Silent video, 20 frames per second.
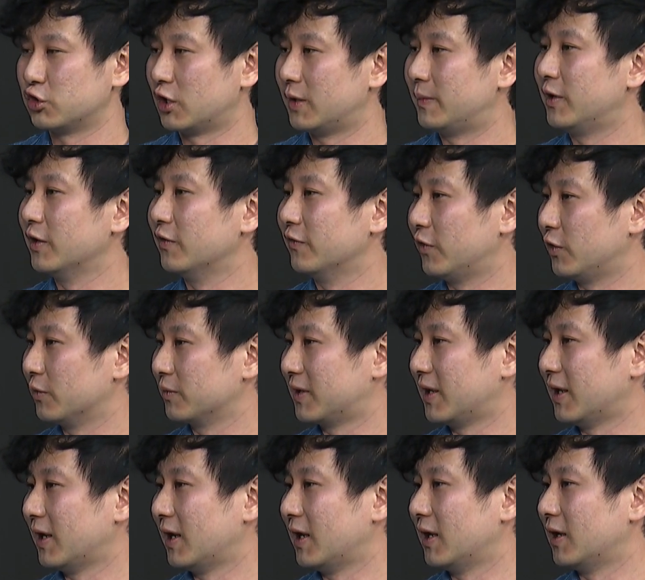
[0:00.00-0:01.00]
trauma-informed
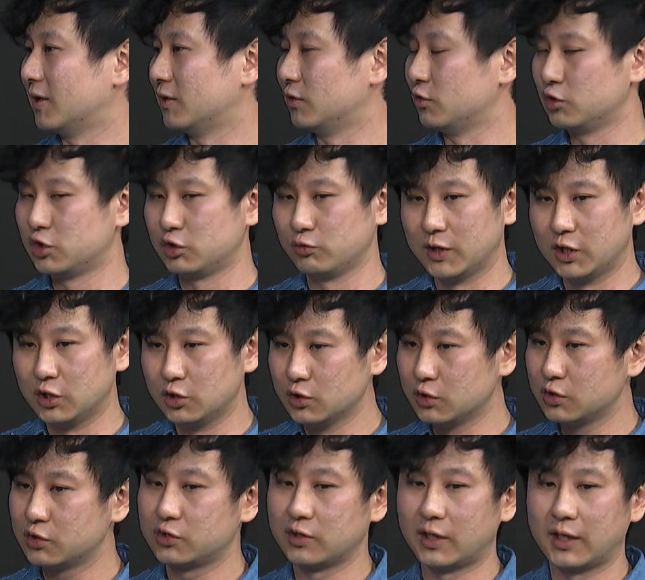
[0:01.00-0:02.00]
care, which we
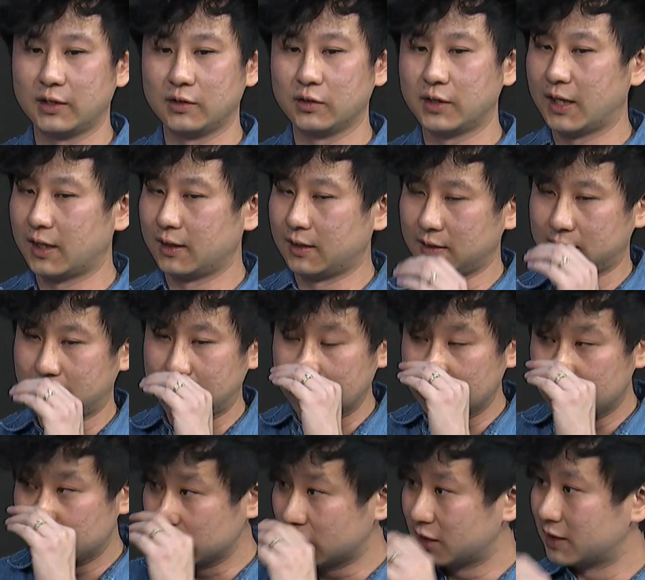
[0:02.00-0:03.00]
use to educate
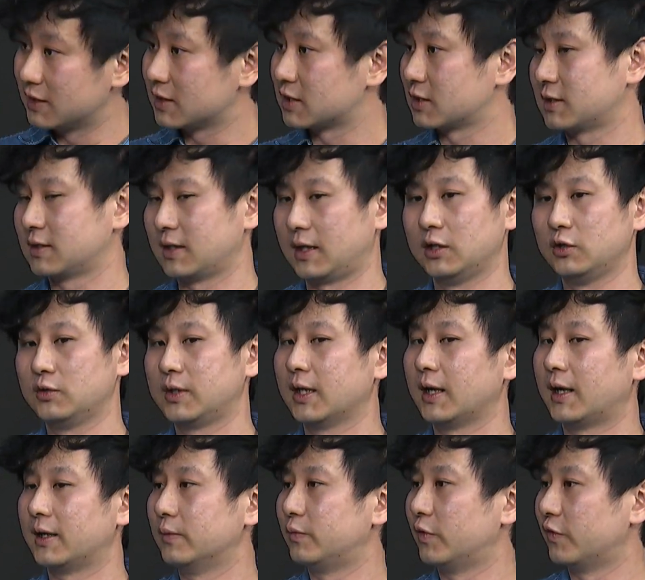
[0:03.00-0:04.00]
teachers,
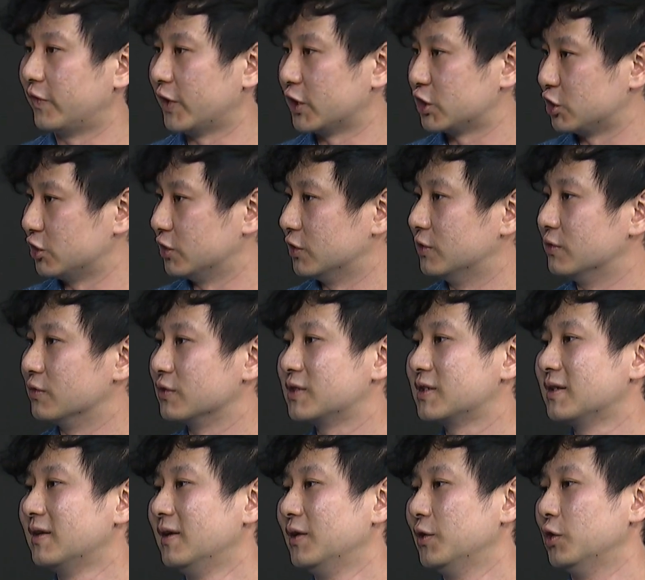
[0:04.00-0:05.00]
educate other
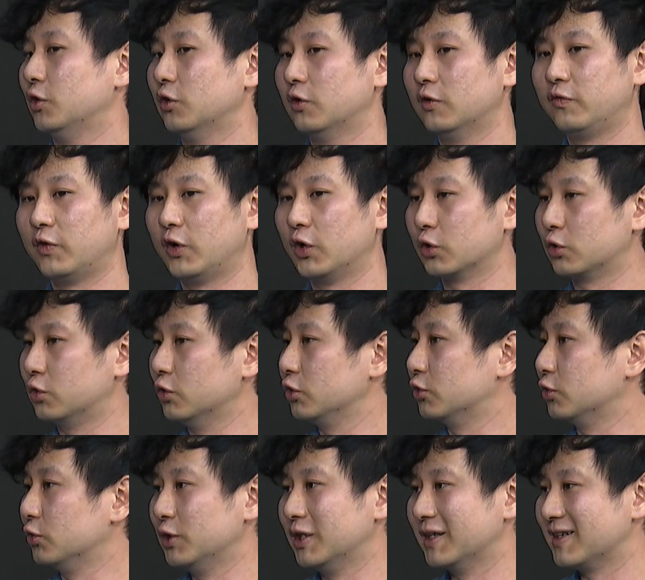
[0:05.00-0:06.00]
professionals, for a
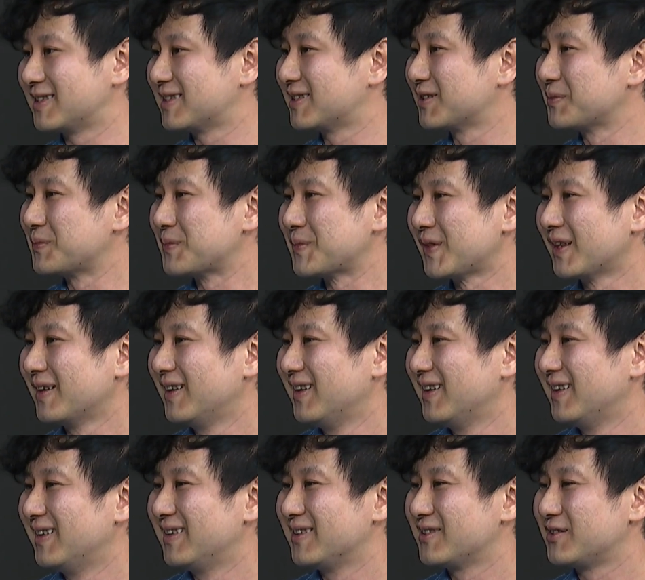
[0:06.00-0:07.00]
good 2 years.
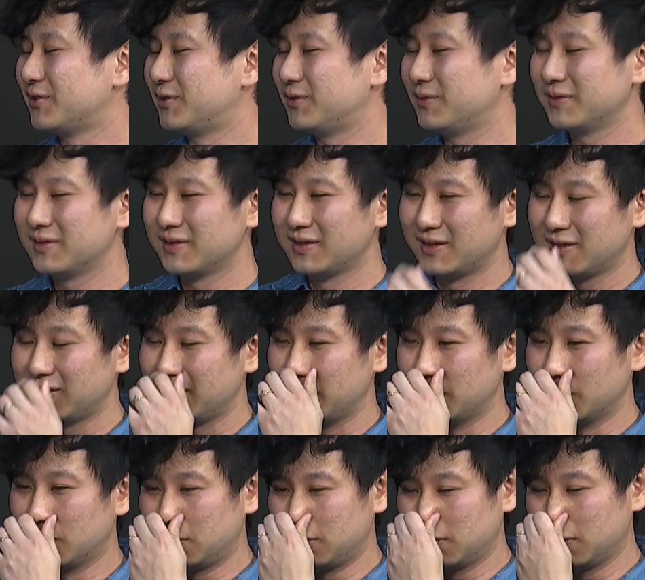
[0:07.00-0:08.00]
So
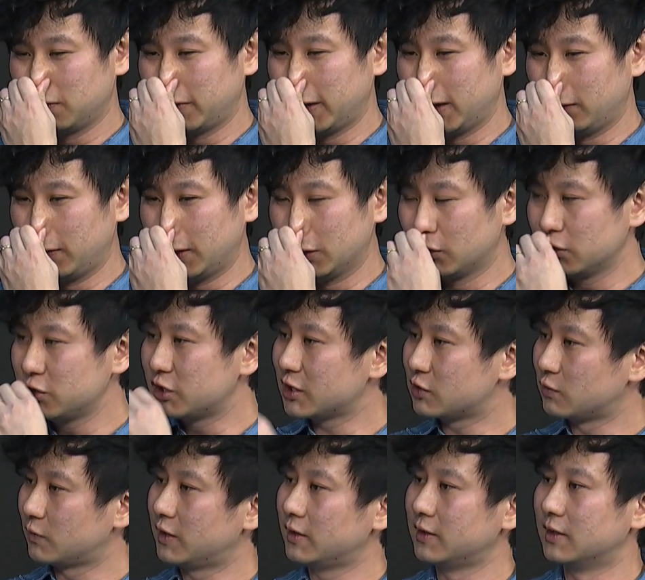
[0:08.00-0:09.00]
we don't
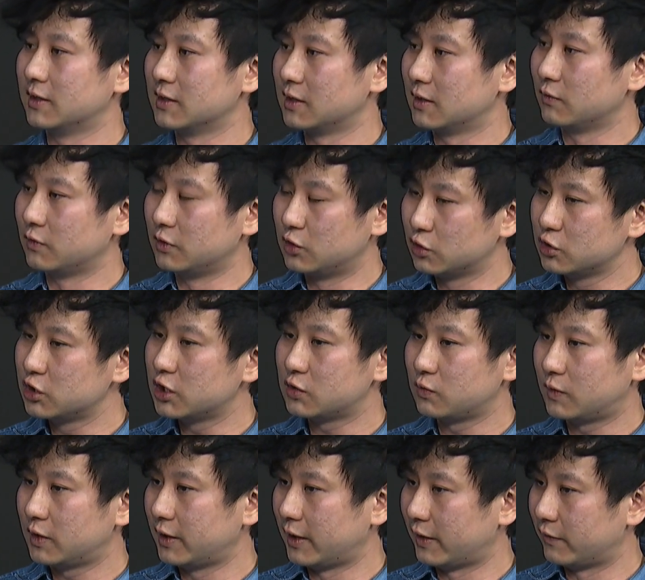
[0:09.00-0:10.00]
just want
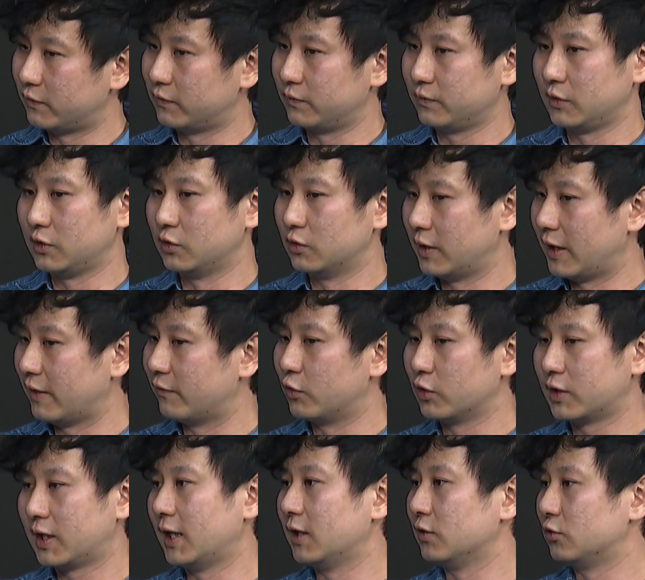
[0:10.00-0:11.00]
to
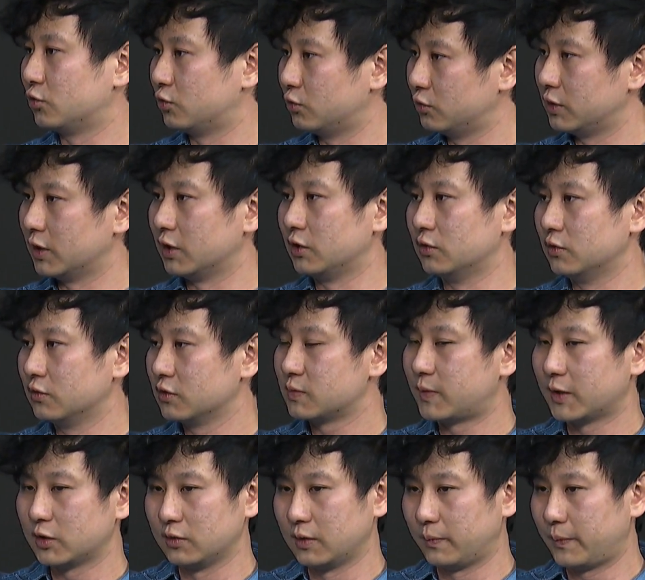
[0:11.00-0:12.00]
advocate to the youth,
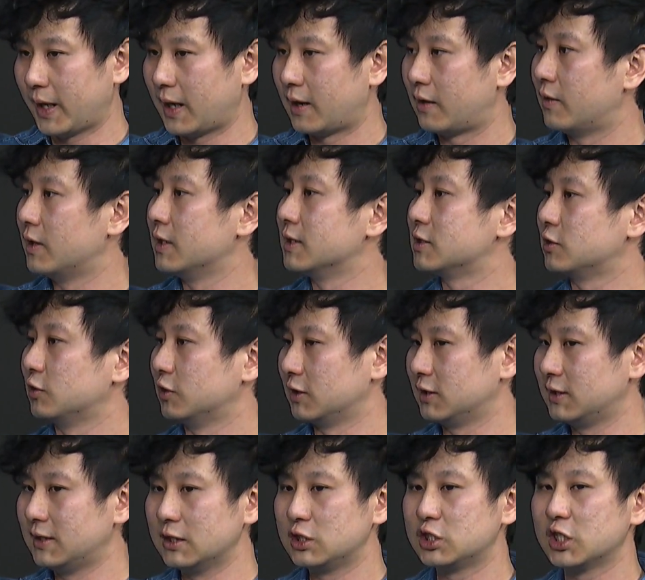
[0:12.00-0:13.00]
but to the parents, to the
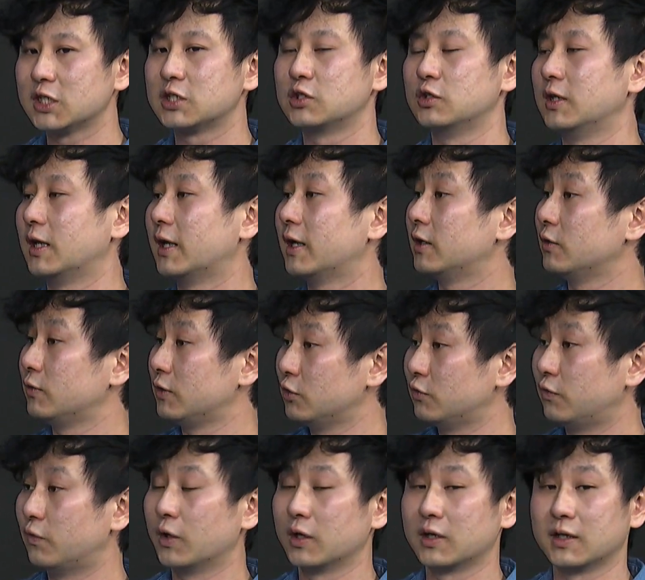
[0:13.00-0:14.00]
teachers, to their
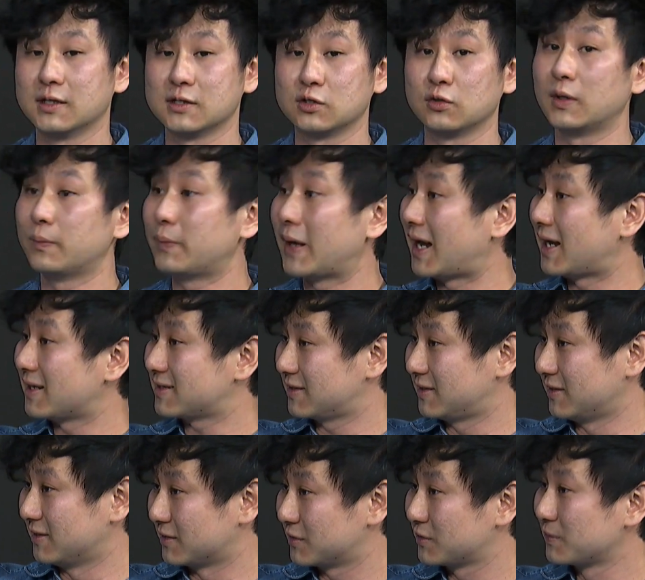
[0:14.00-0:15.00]
youth workers, to the
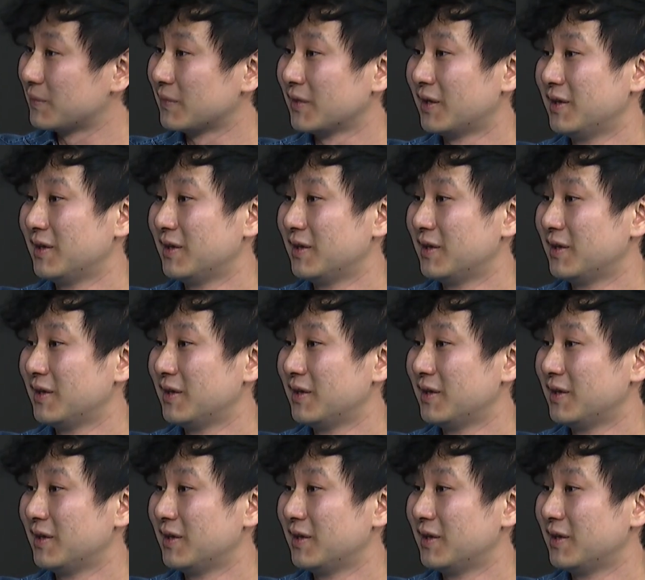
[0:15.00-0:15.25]
pastors,